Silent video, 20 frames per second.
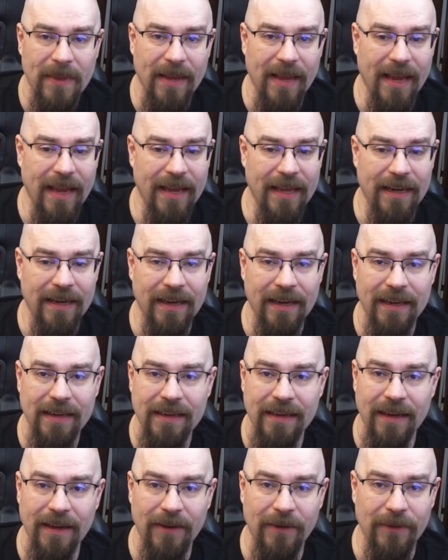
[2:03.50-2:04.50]
and
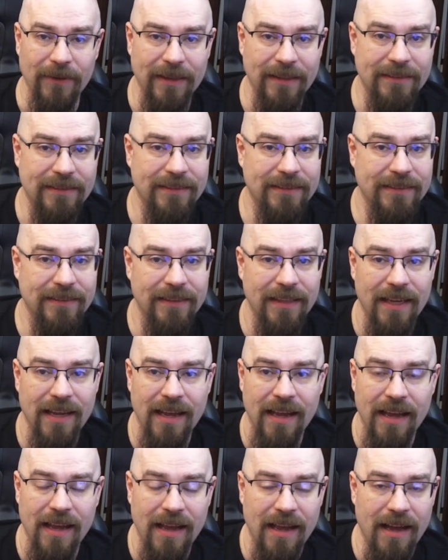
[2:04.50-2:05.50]
you know it's
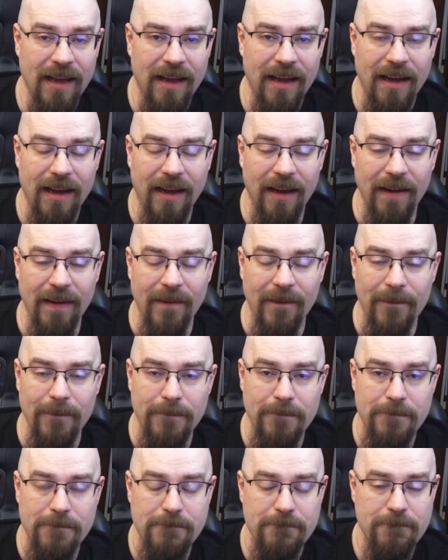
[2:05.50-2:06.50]
uh,
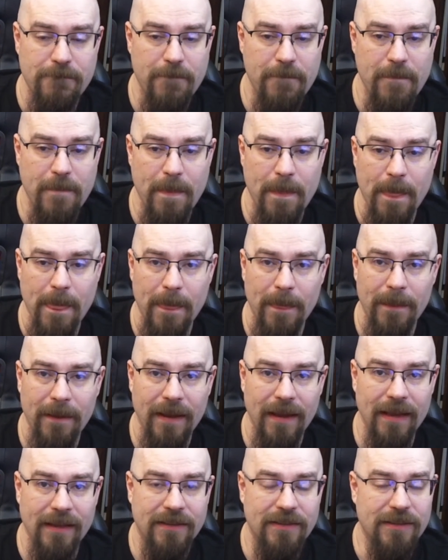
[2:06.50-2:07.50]

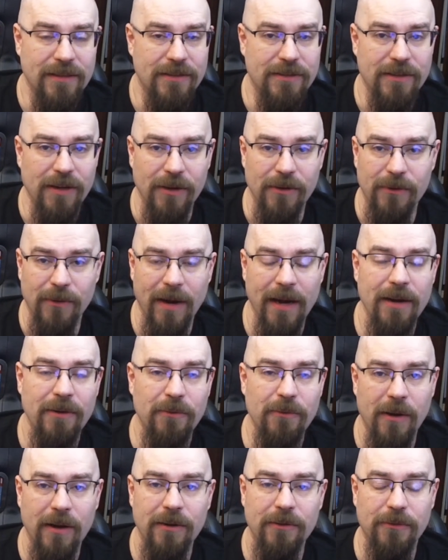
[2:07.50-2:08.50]
it's just a great
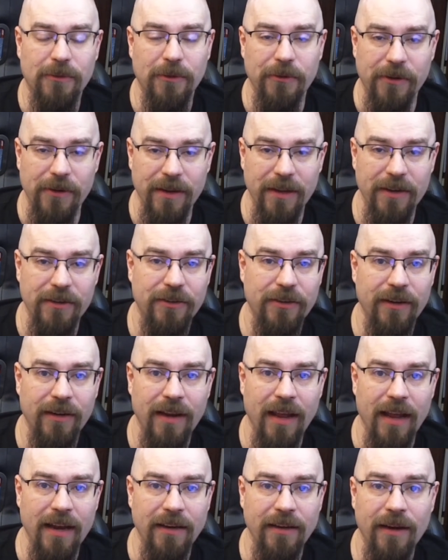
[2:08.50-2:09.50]
and wonderful tradition.
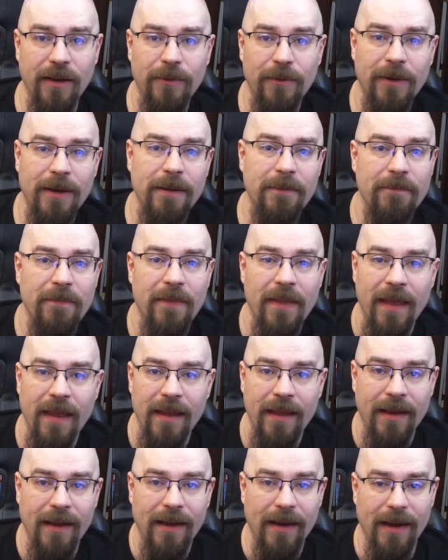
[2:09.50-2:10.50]
And you know what?
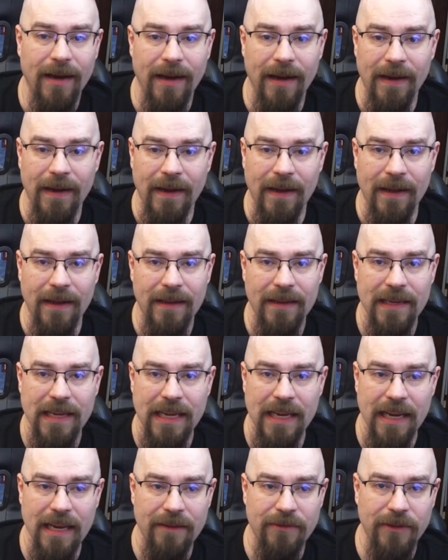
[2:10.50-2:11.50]
Uh,
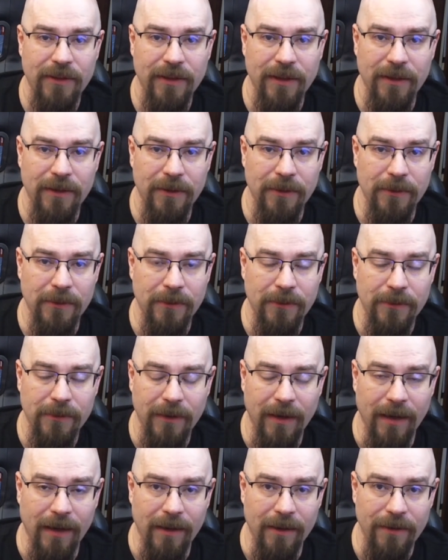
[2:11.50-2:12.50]
e- even though
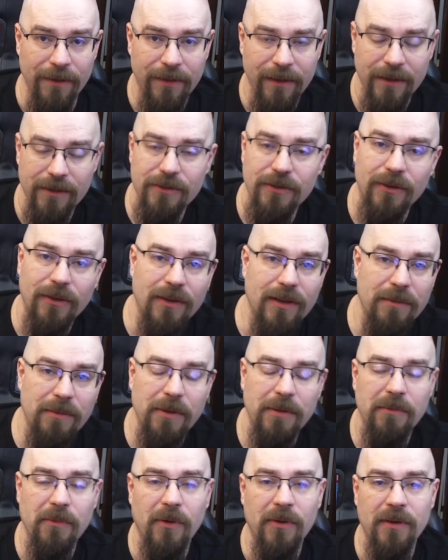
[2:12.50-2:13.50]
uh, things are a little
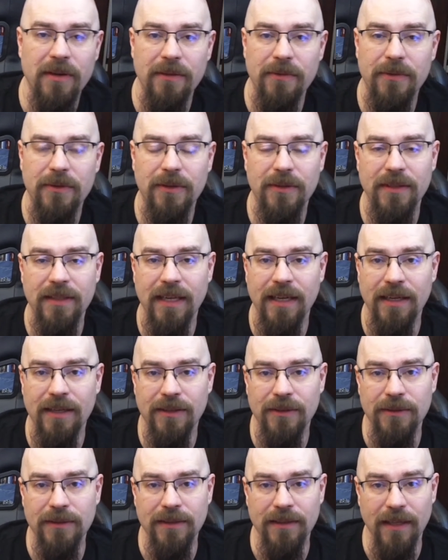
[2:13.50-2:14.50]
bit more difficult
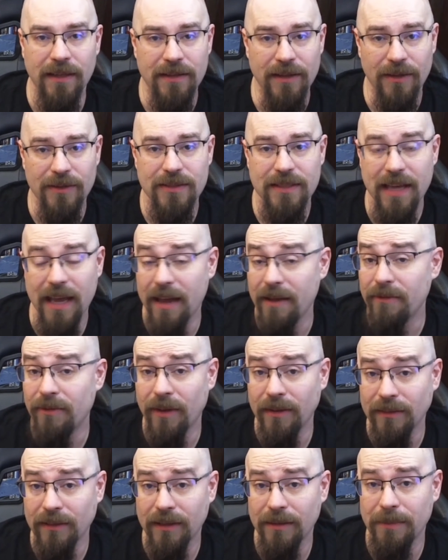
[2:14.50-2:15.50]
now, and adults have
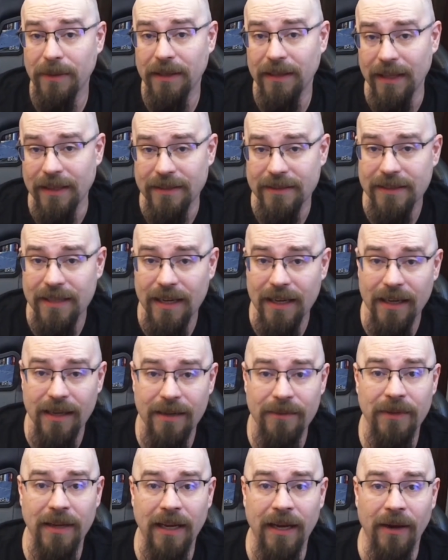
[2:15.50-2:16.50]
a little bit less
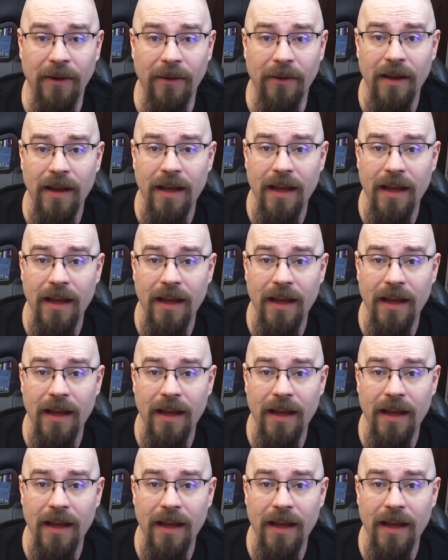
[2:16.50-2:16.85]
time now,